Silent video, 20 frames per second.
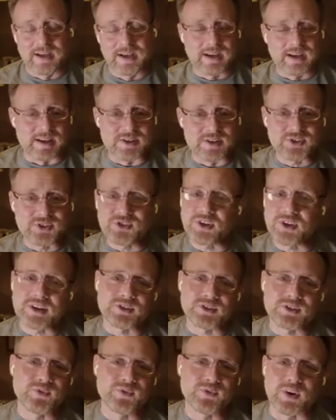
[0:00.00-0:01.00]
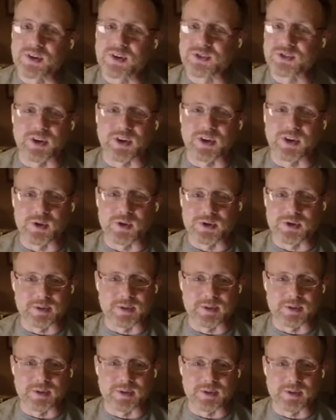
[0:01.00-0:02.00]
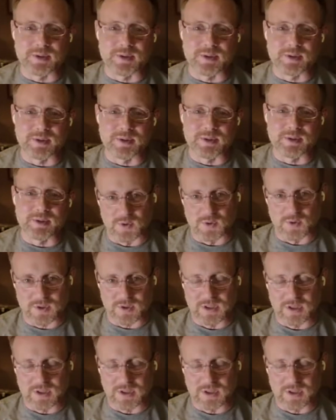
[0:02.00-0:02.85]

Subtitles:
And this is like a very stereotypical little kid food